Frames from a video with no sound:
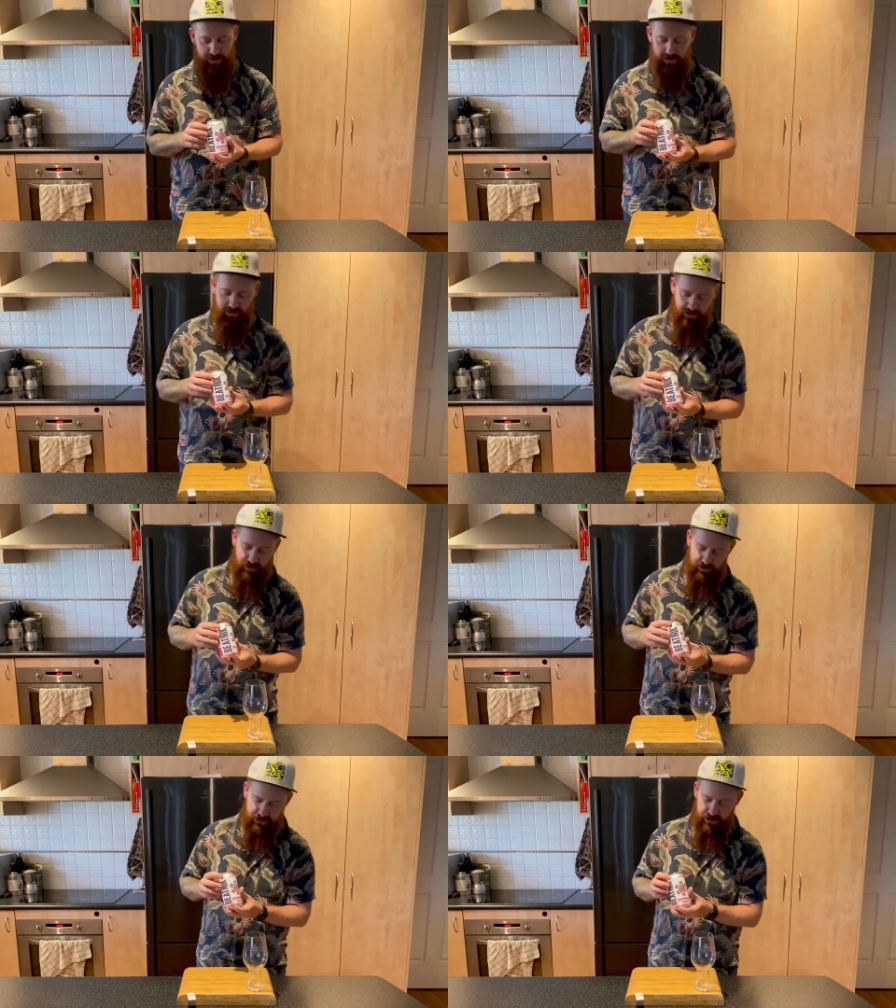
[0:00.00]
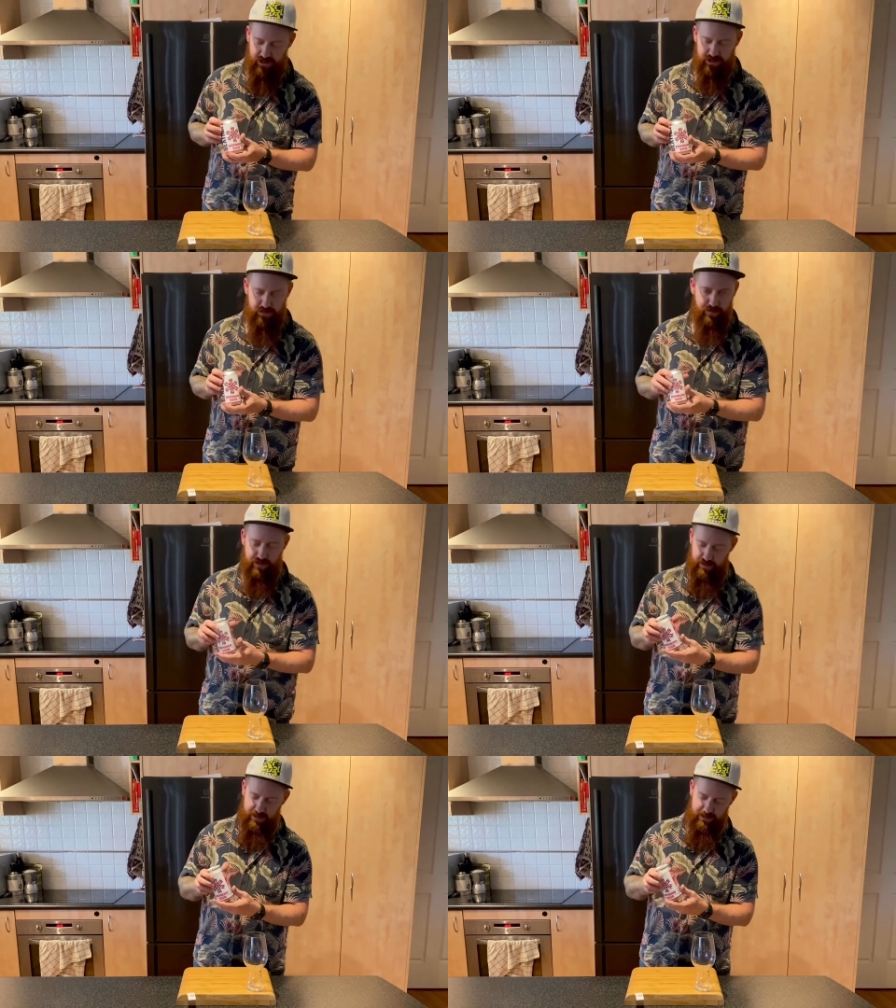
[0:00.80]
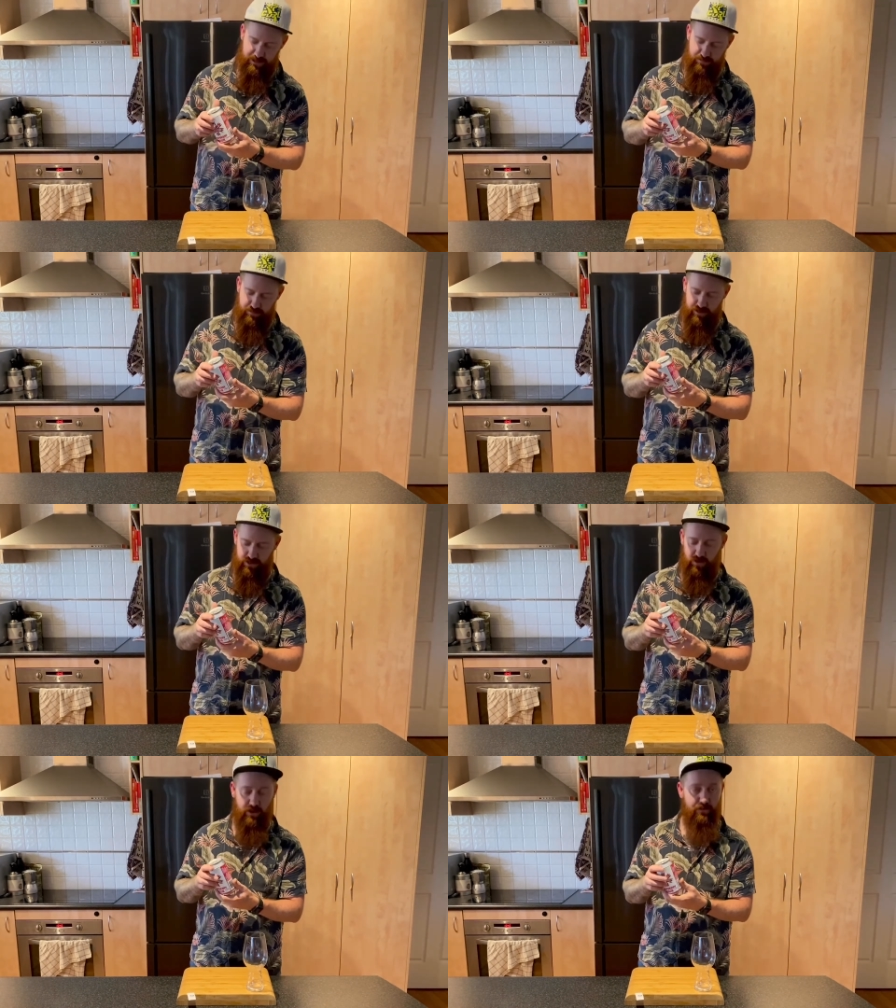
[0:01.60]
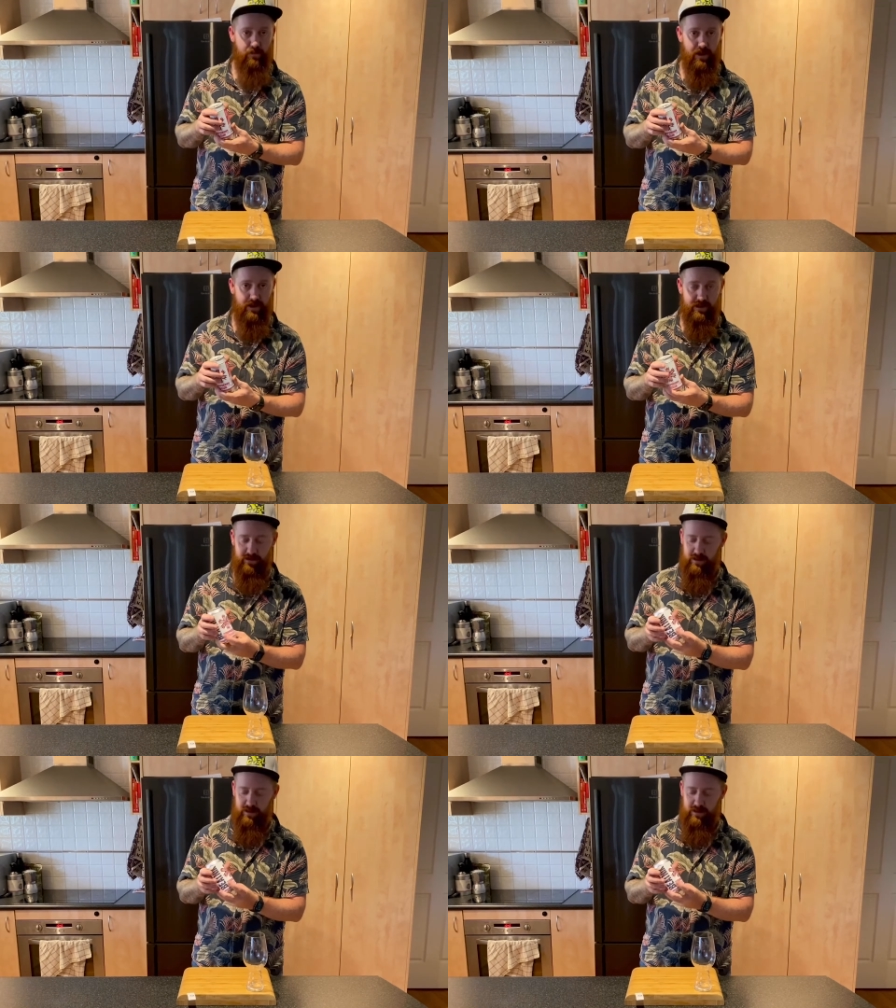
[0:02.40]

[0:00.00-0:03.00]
The colors change a bit and that's that's kind of about it,